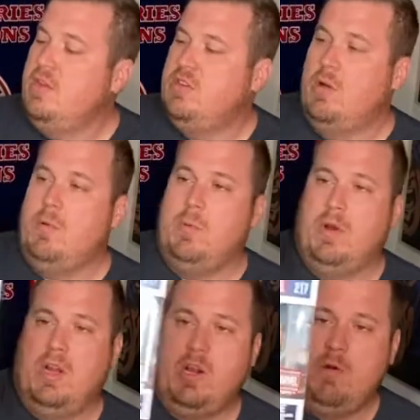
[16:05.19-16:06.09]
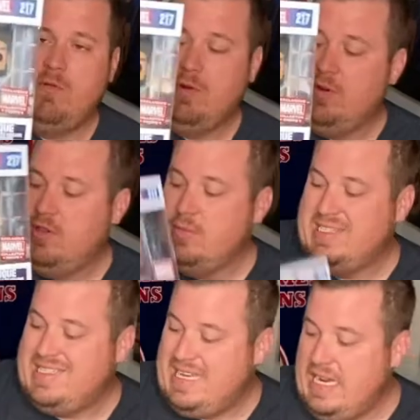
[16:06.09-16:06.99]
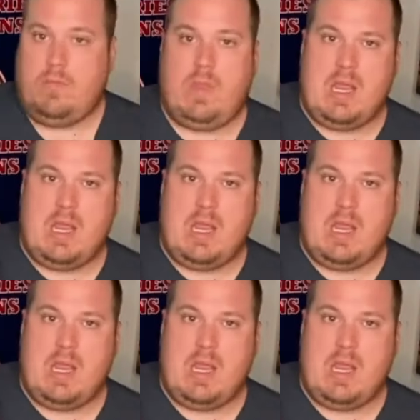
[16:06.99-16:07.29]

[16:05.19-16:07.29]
So we're going to go for the Mystique.